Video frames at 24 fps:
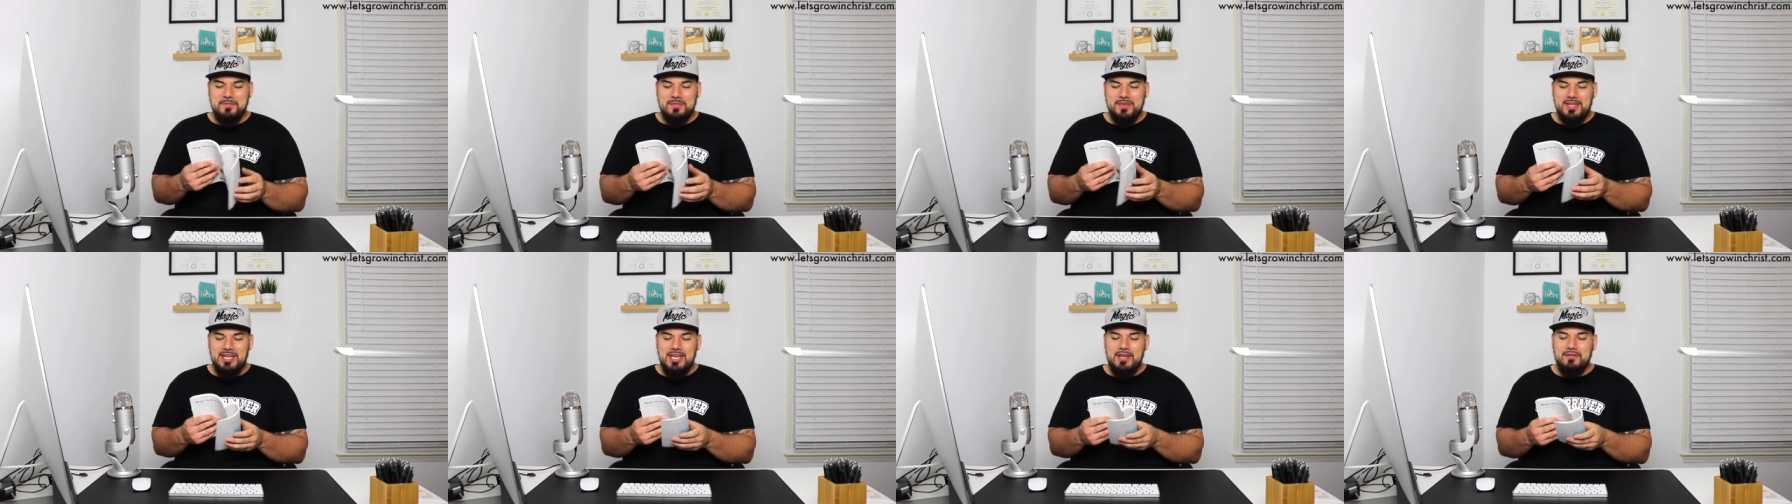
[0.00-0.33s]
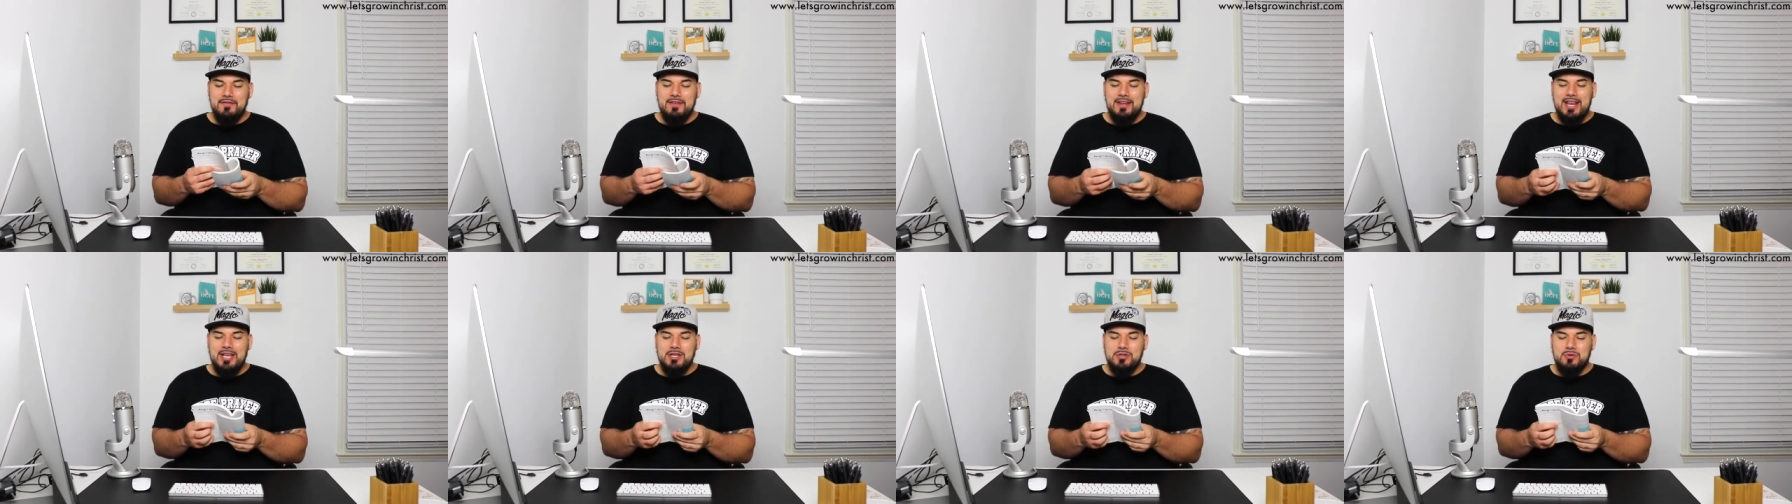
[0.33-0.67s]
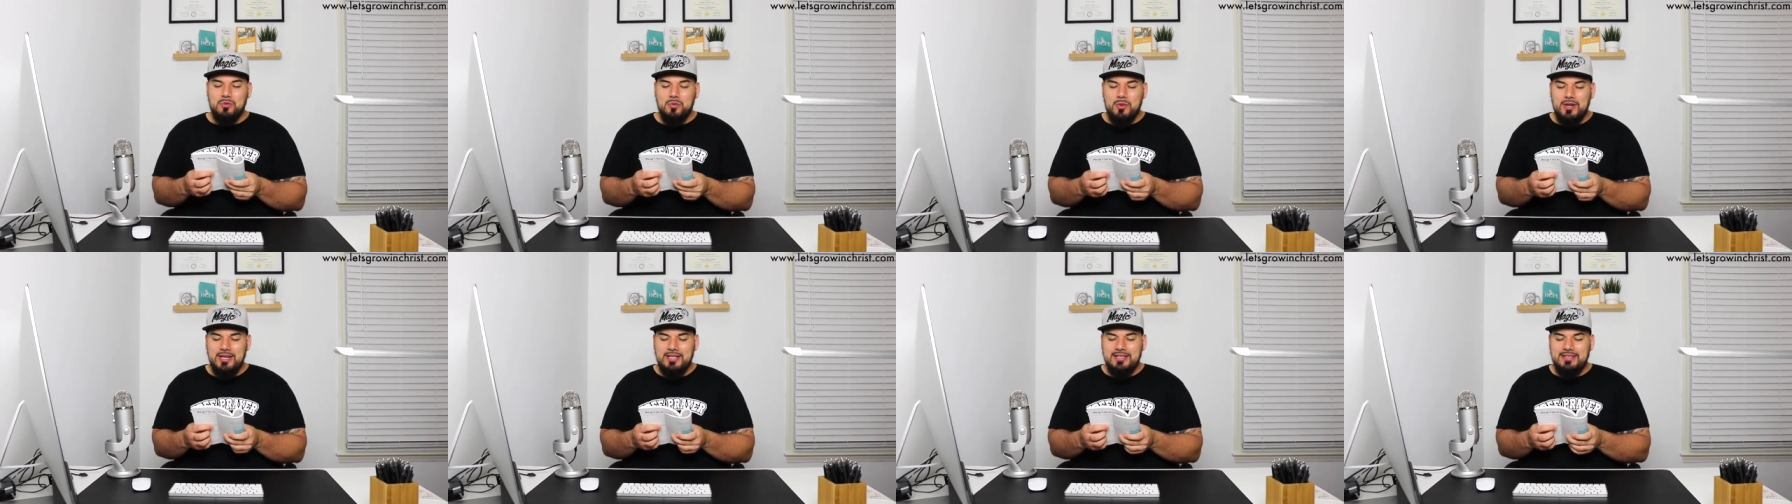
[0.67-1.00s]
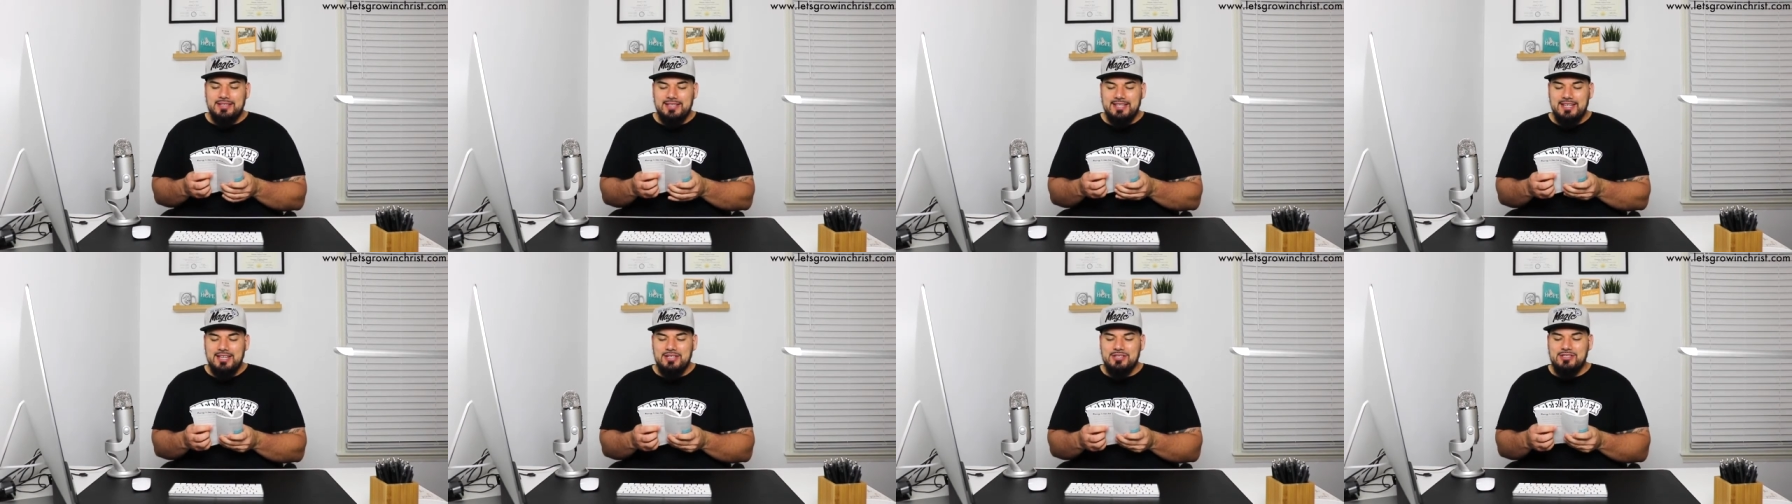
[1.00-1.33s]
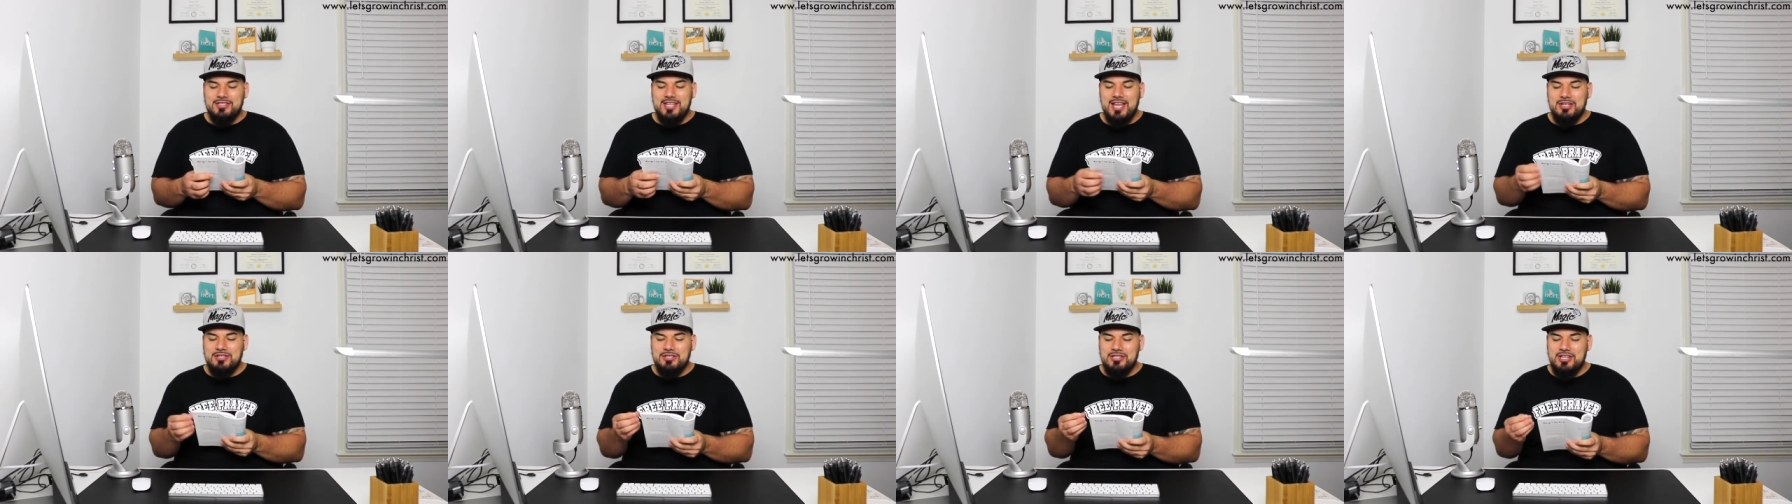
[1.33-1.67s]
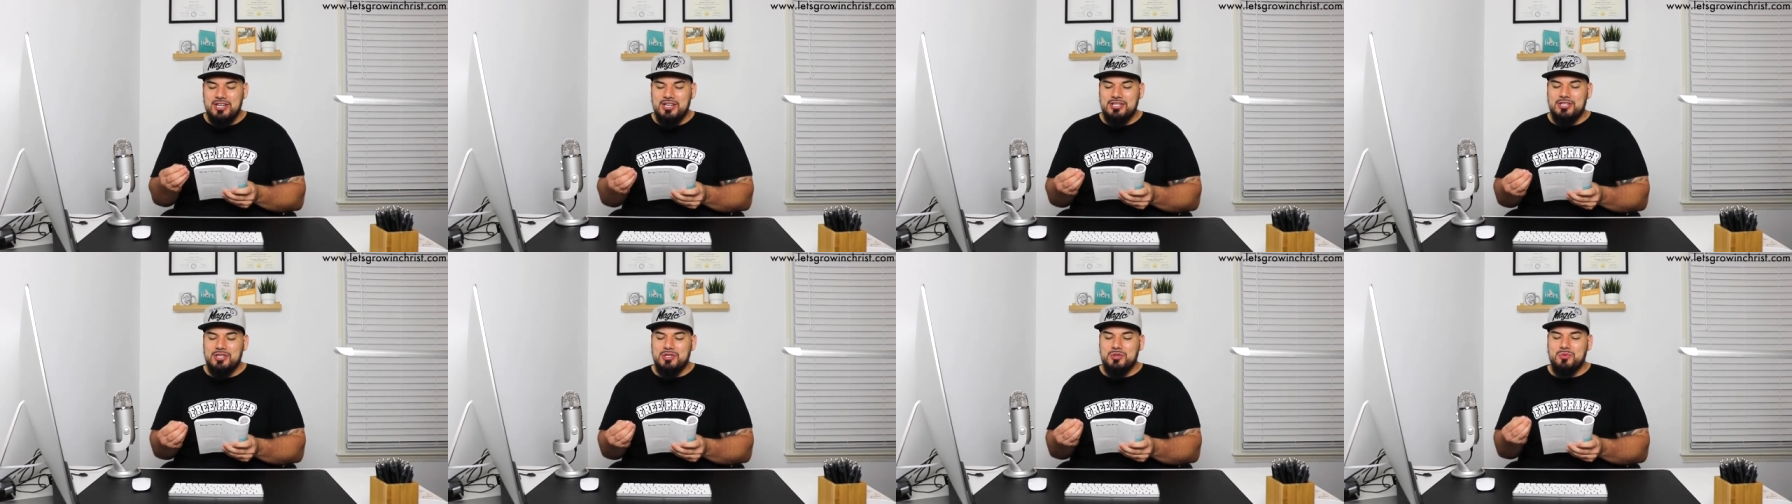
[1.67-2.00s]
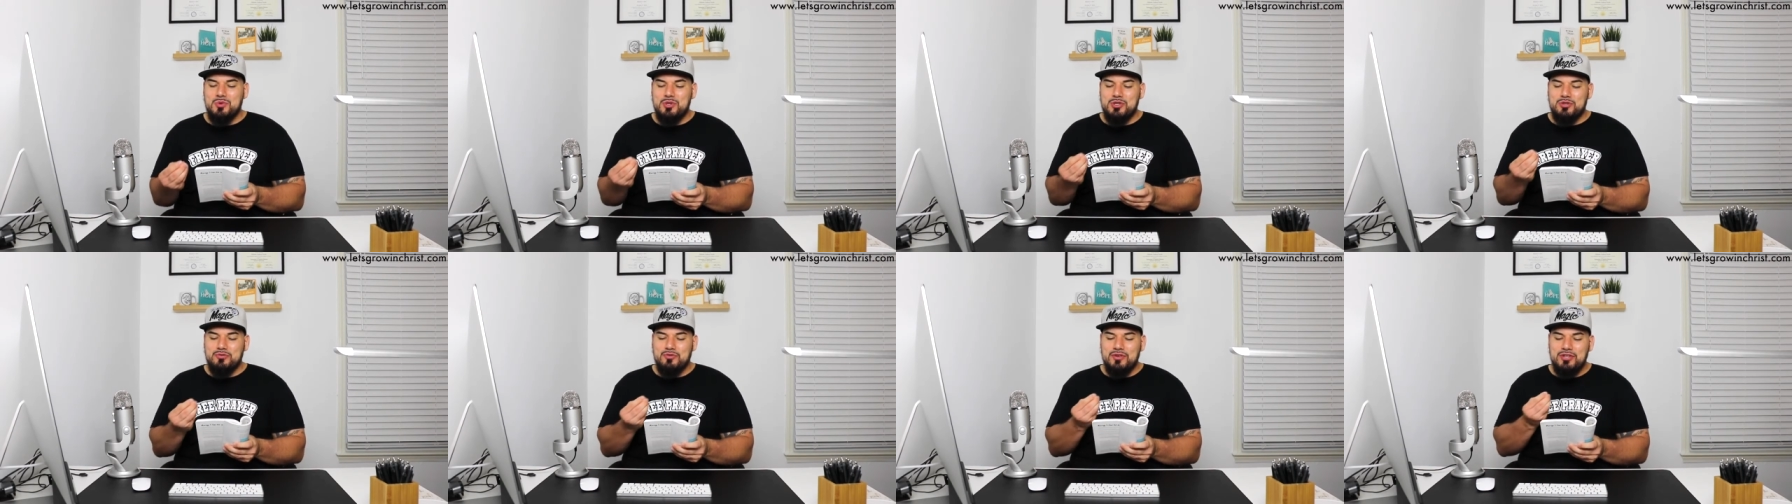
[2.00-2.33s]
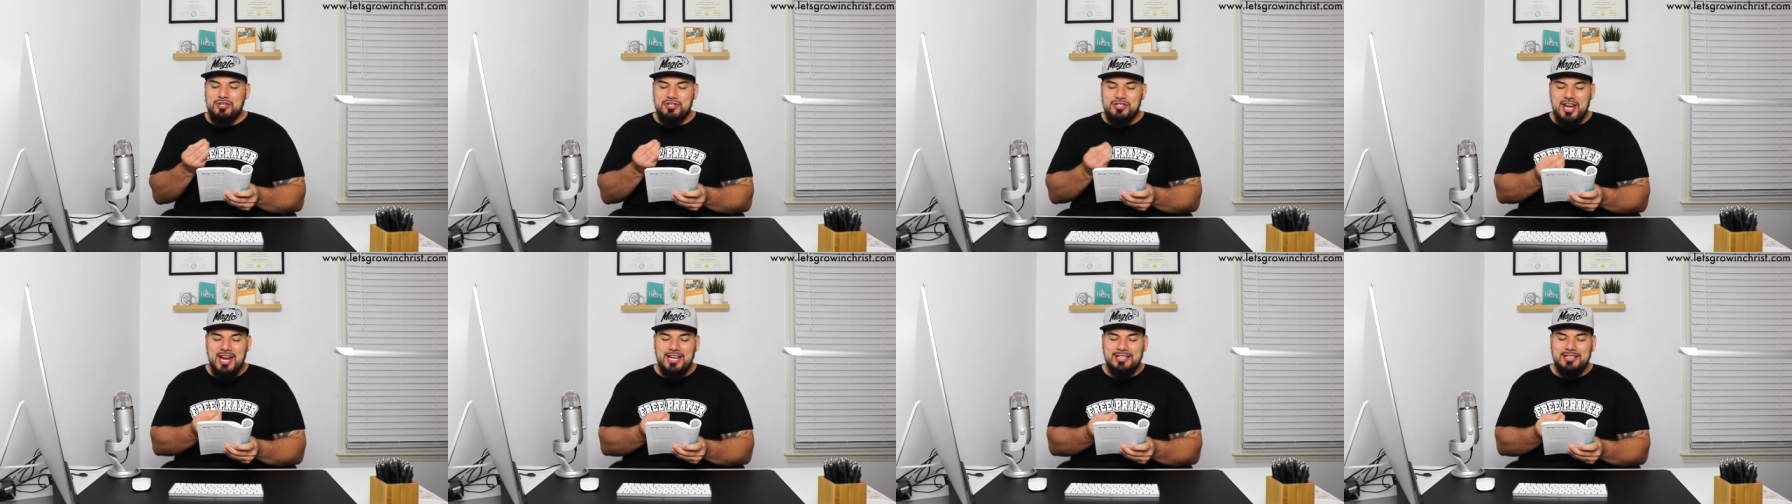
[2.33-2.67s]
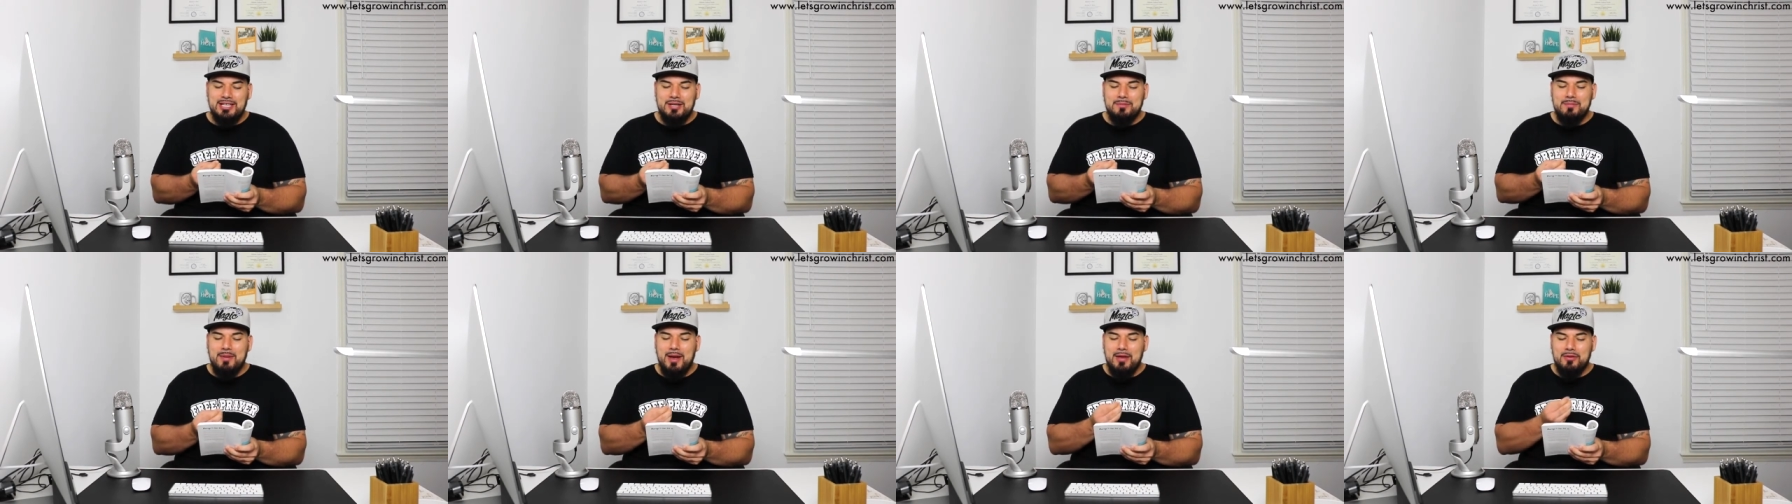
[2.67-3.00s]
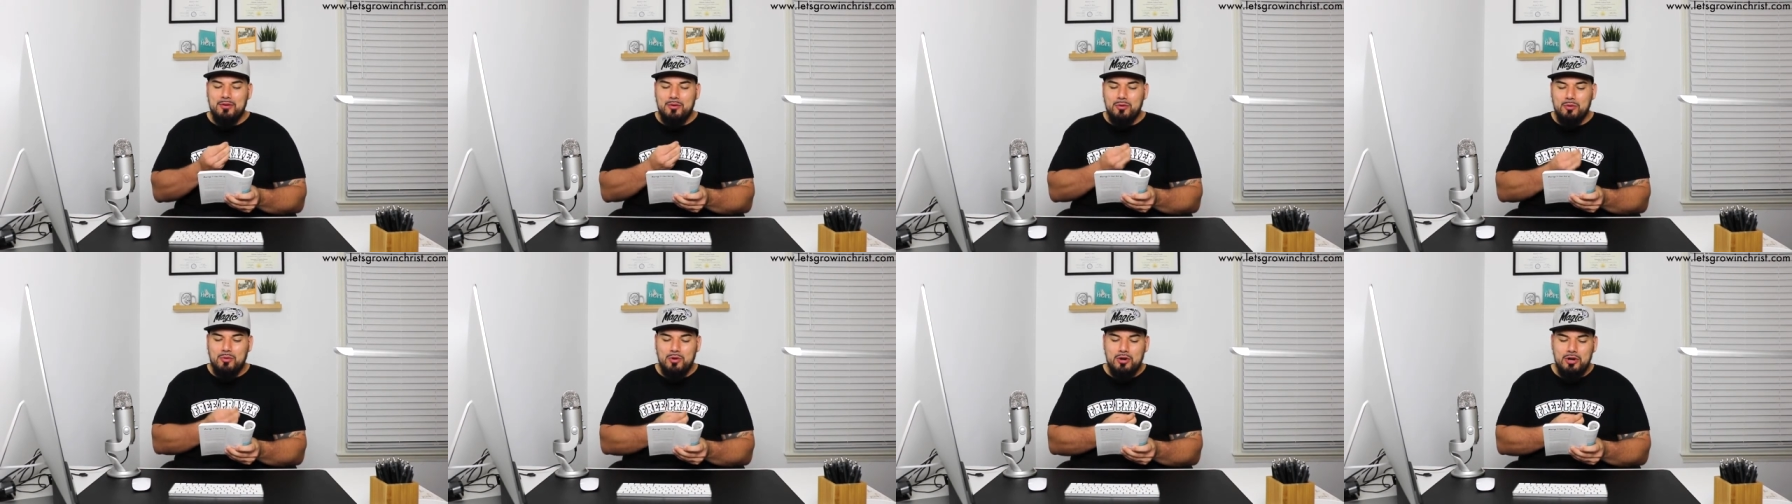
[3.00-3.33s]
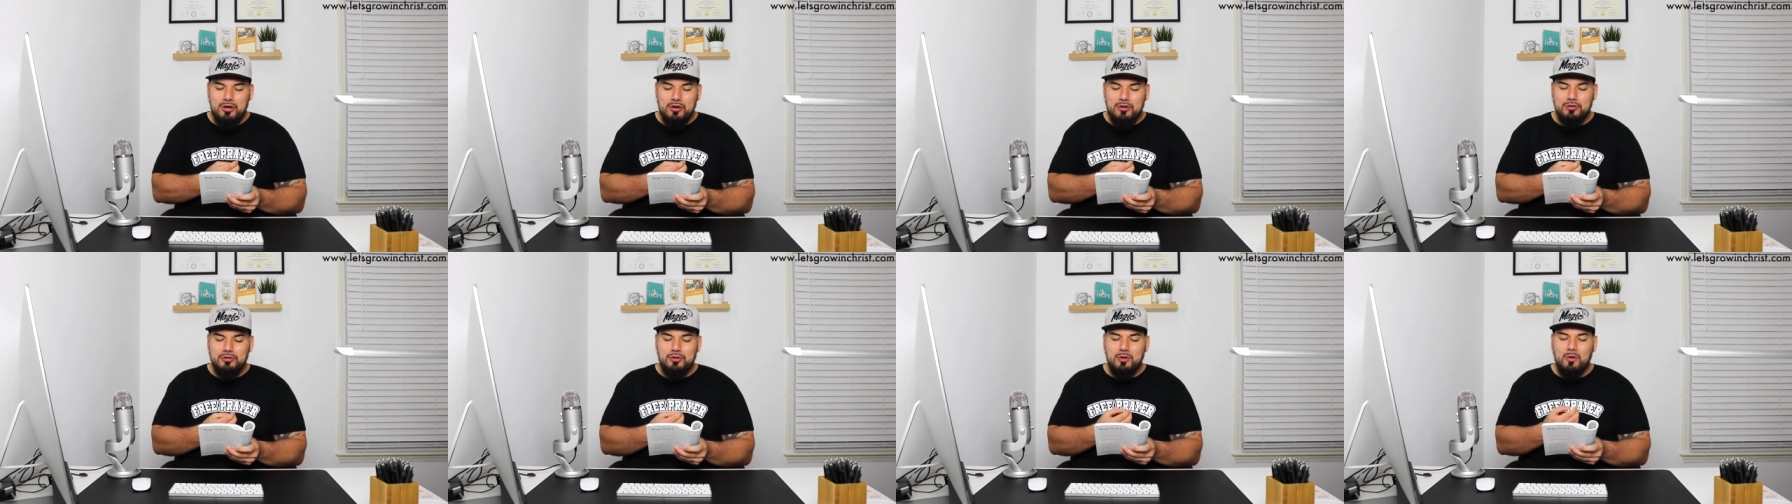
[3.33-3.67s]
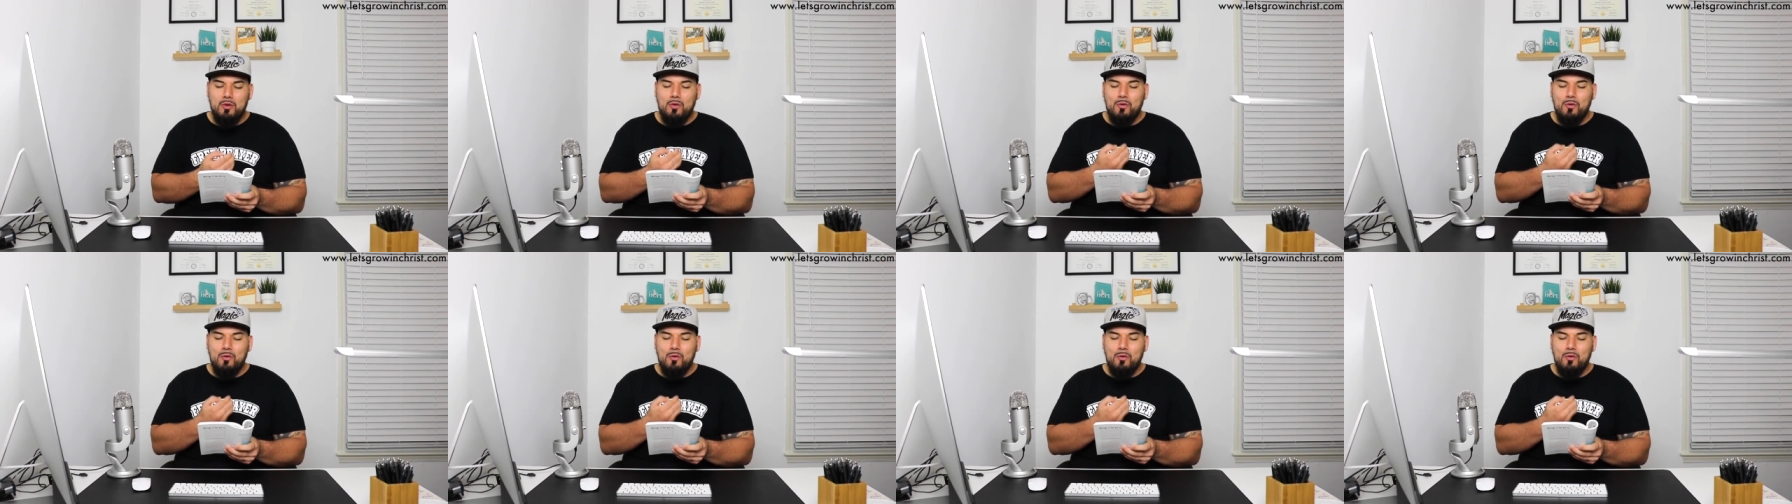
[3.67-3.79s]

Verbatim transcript: Even as we teach that Jesus was rejected by the world,